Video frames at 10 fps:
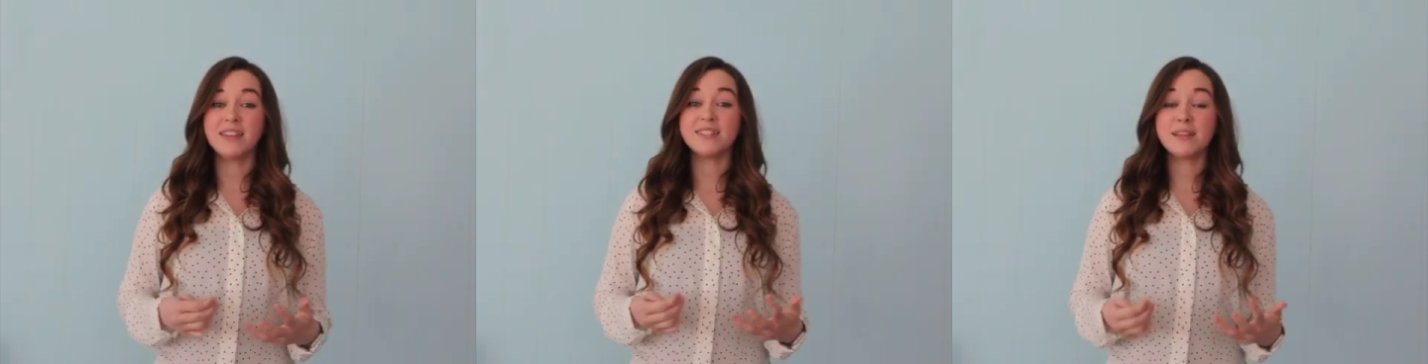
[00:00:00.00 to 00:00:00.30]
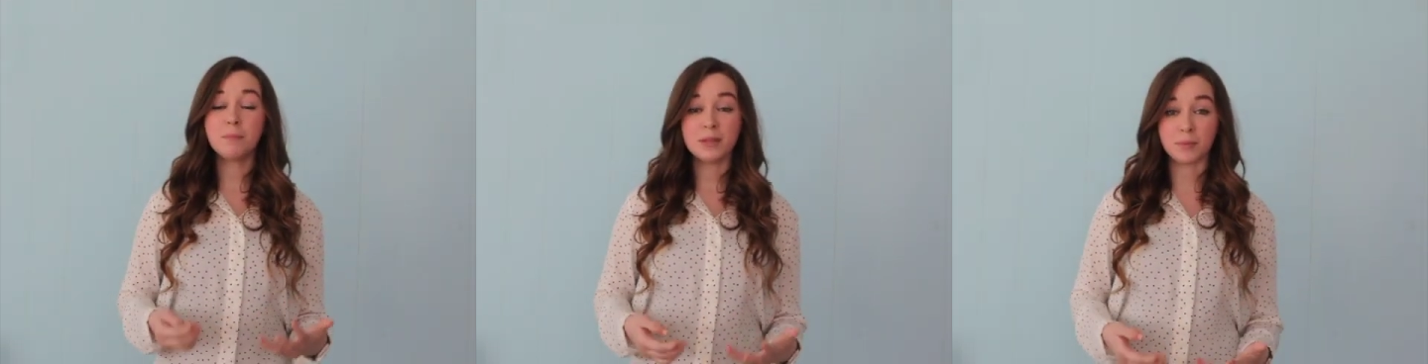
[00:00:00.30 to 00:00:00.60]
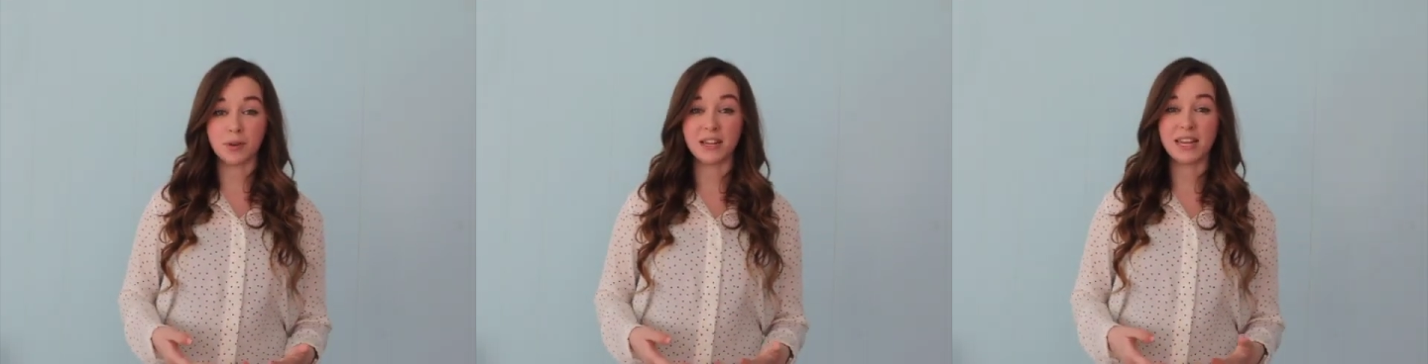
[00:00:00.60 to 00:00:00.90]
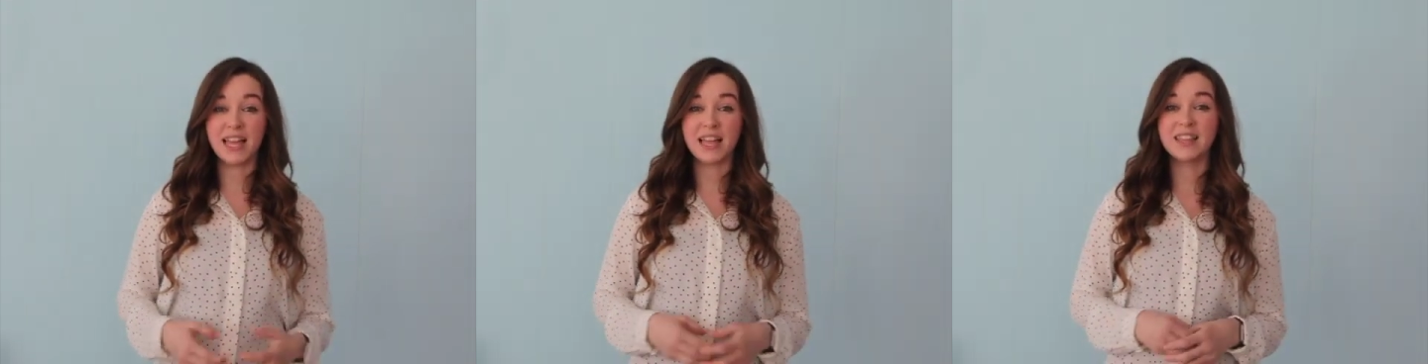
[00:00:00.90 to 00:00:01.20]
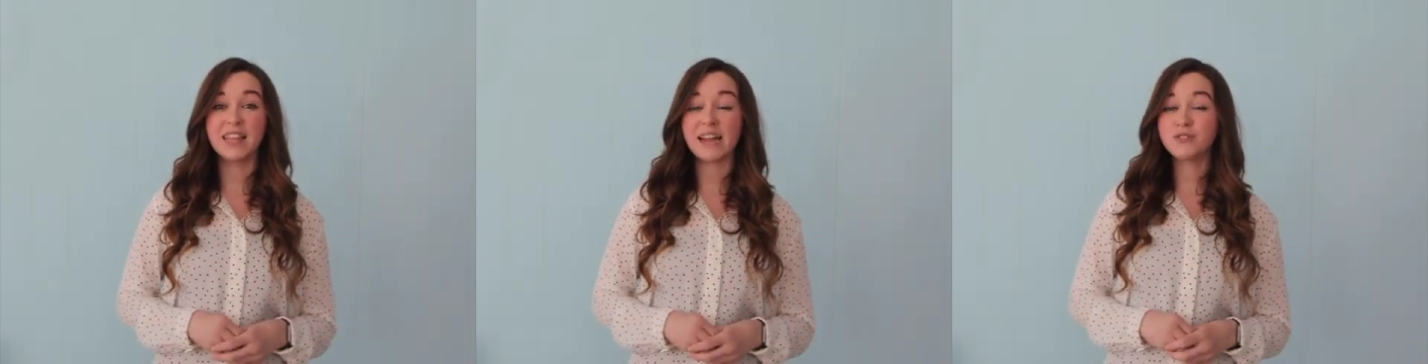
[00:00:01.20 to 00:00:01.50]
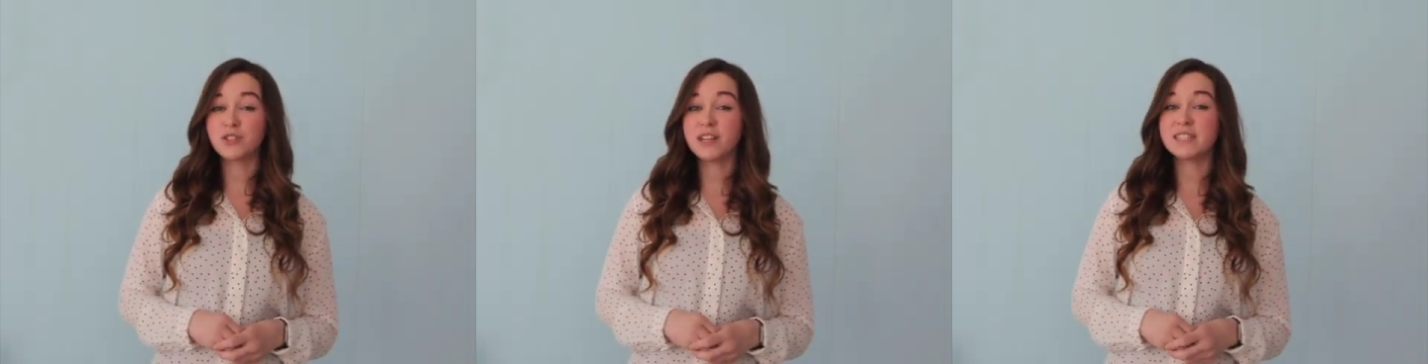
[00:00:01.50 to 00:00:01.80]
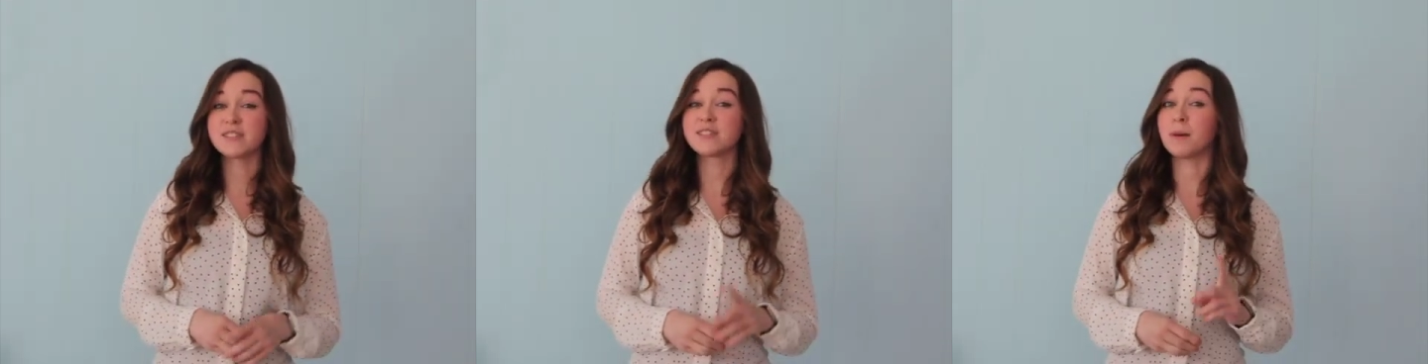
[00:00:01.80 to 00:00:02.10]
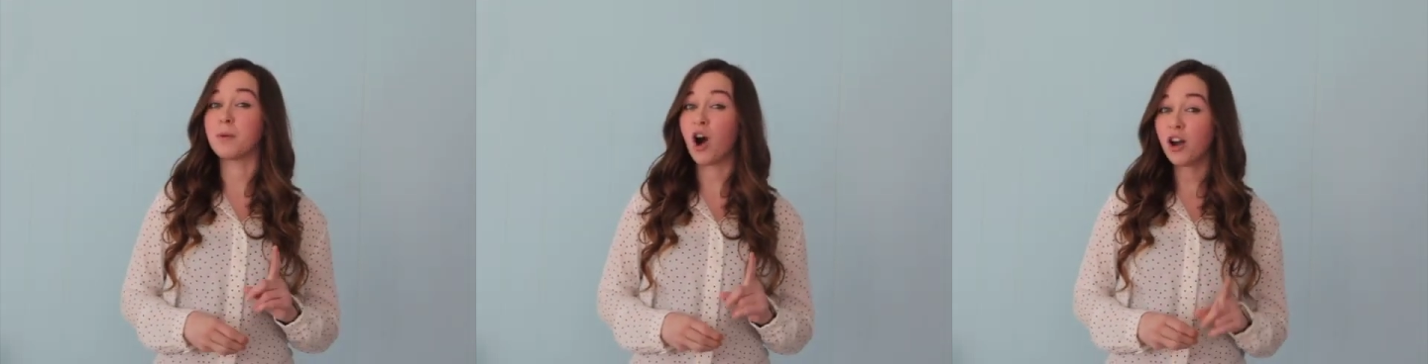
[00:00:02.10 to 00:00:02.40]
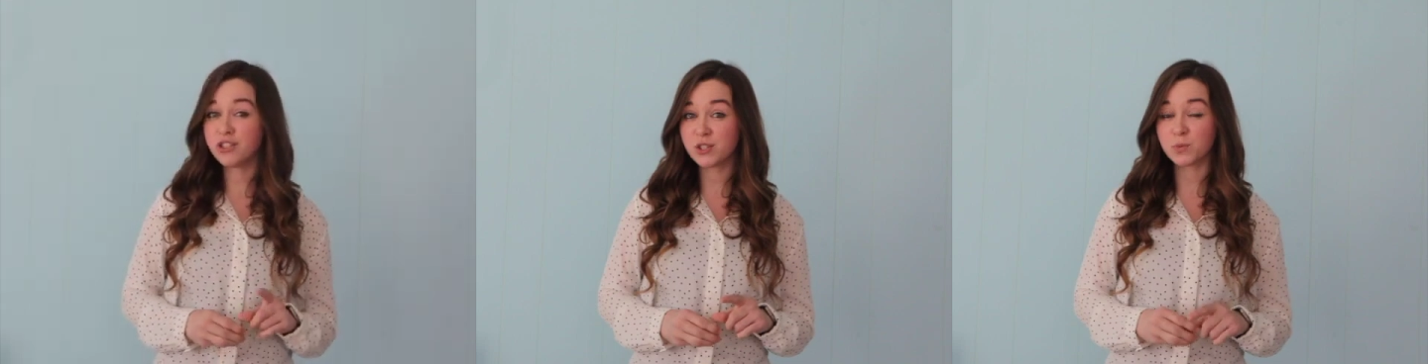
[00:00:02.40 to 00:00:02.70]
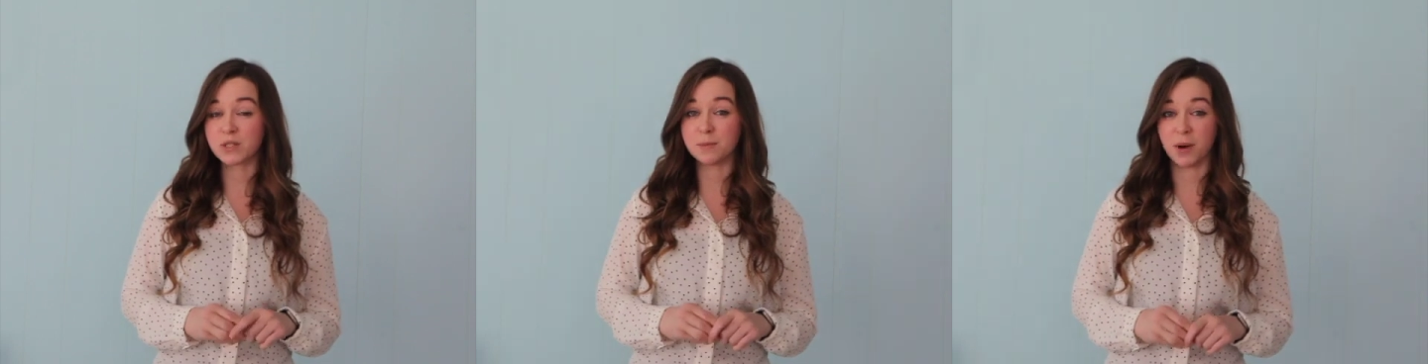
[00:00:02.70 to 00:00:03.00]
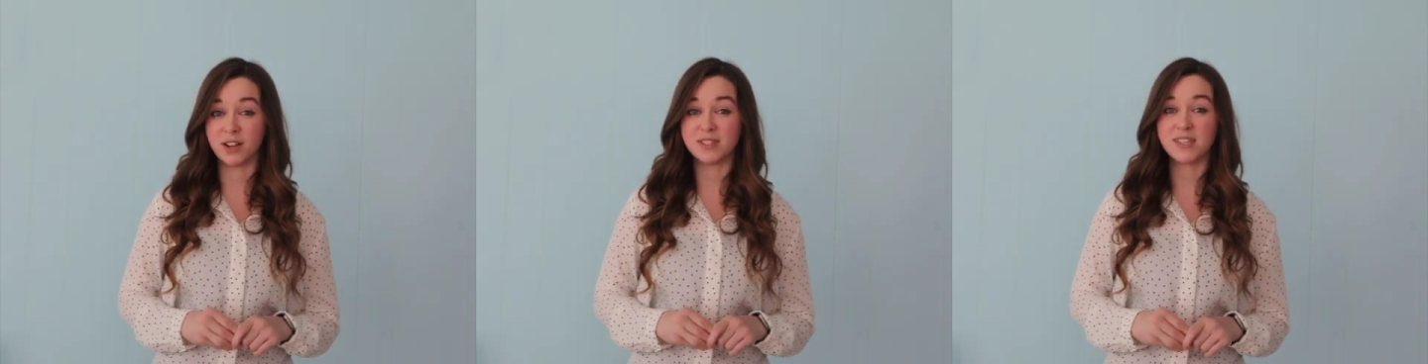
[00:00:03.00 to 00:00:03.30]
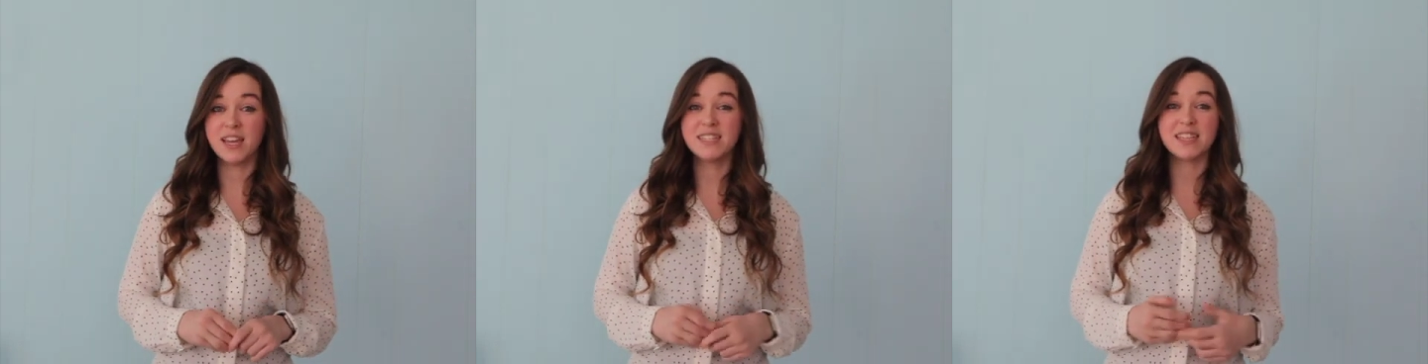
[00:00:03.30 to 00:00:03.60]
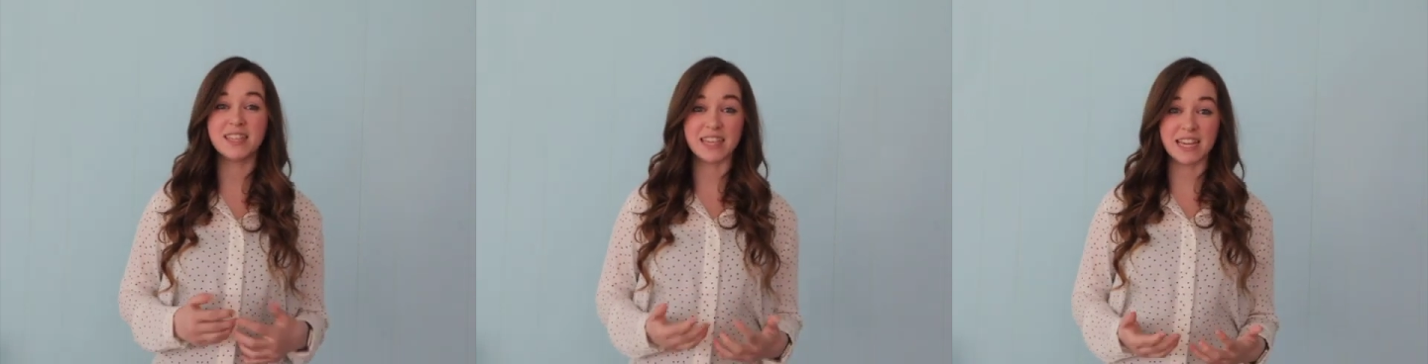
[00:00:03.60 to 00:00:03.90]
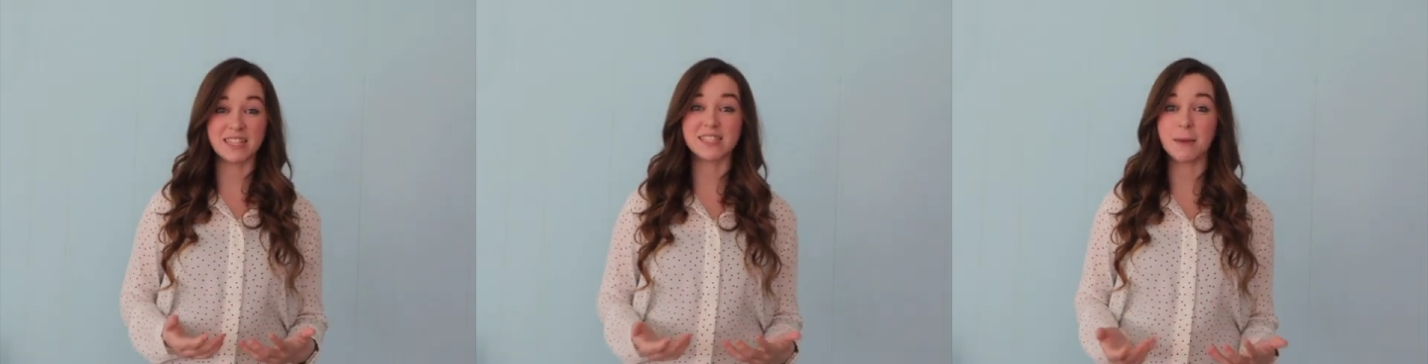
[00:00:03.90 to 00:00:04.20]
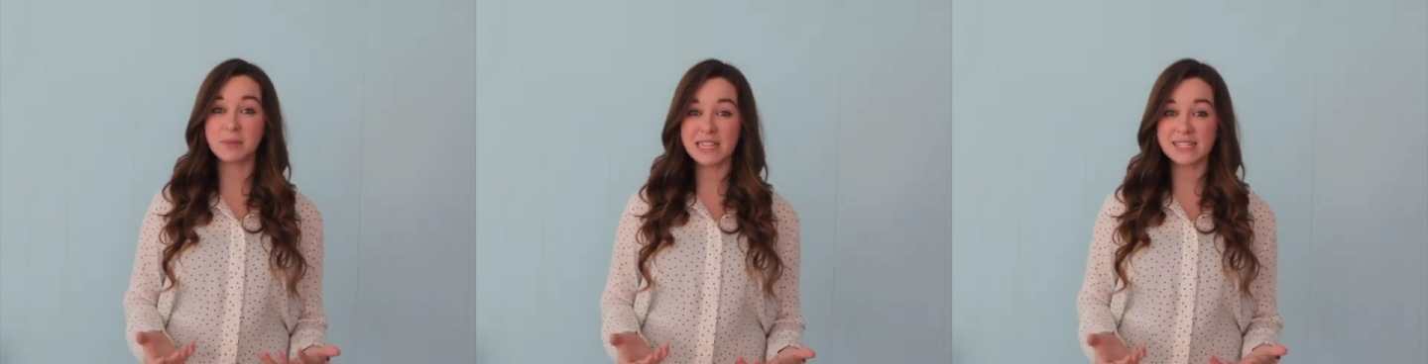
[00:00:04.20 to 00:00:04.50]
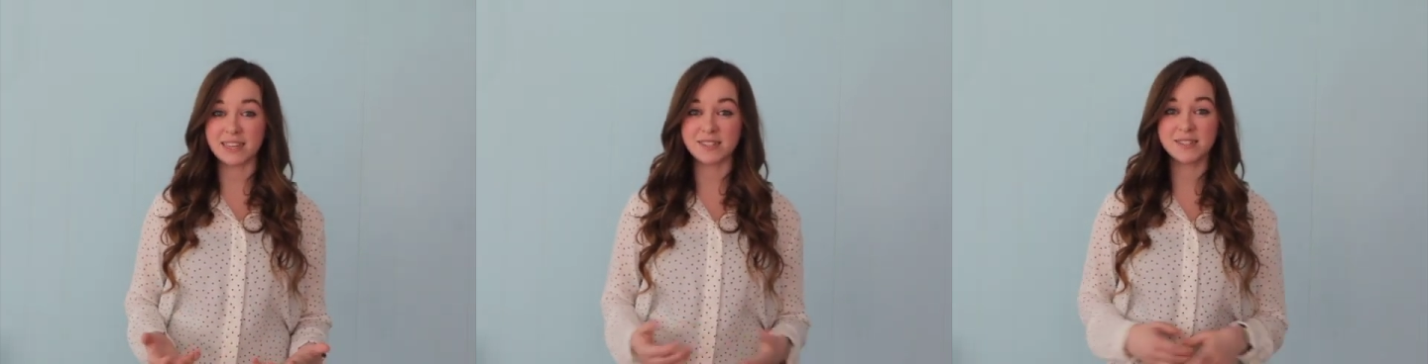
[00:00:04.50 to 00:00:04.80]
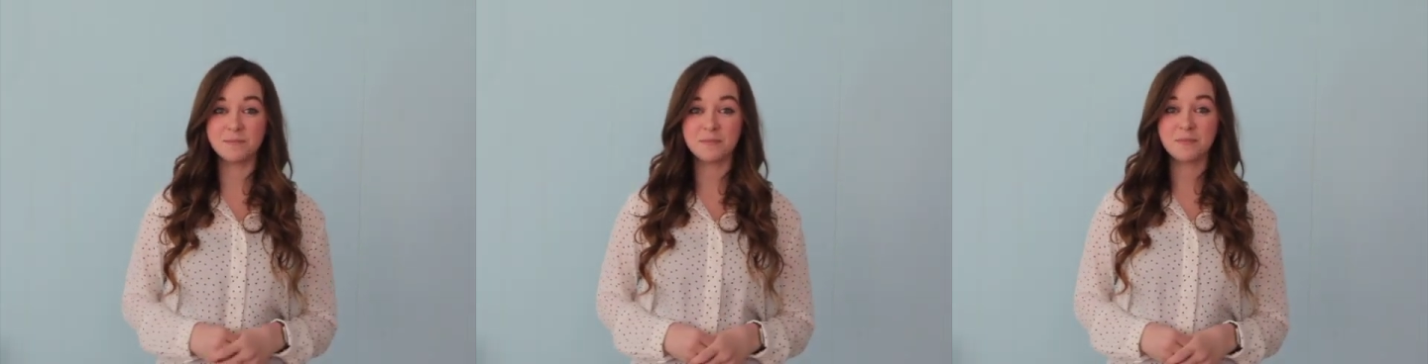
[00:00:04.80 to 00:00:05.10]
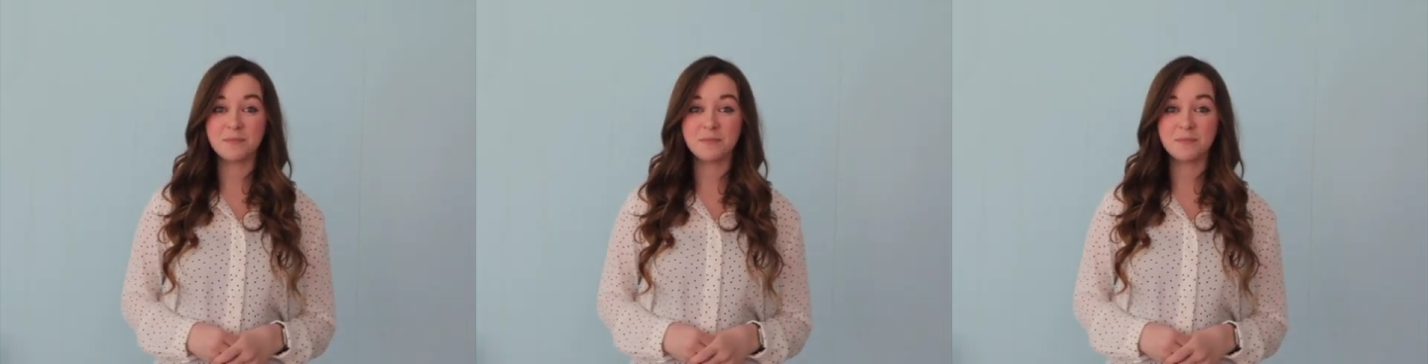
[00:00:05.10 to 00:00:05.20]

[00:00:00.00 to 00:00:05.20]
Simply put, laughter is a subconscious response to things that please us.